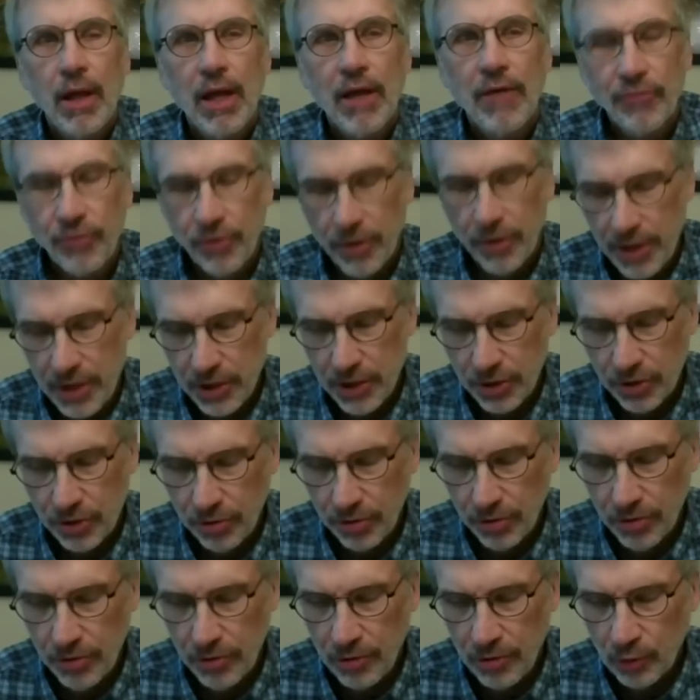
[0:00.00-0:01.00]
And for these
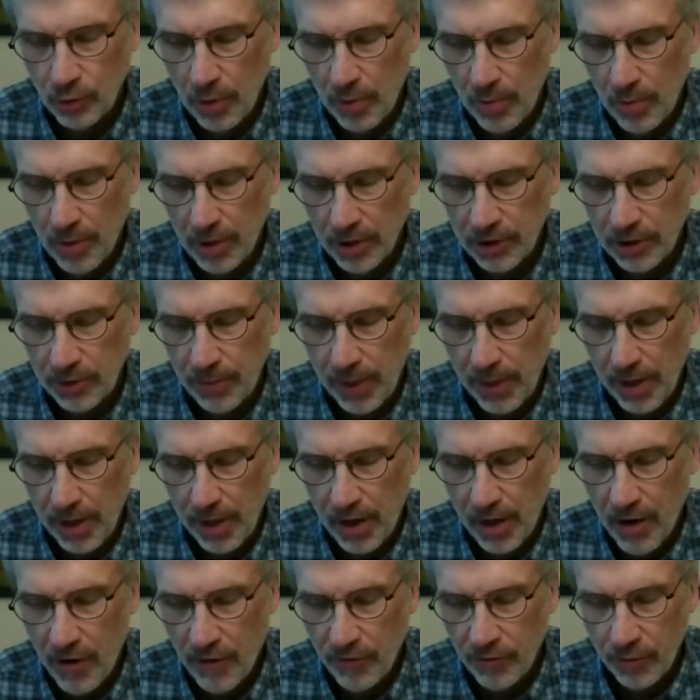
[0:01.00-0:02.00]
truths, we must be
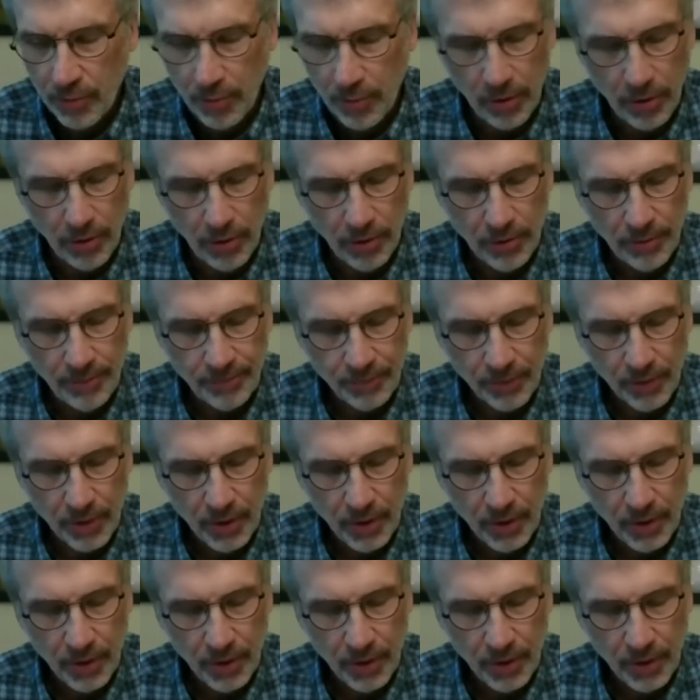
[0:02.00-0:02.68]
comfortable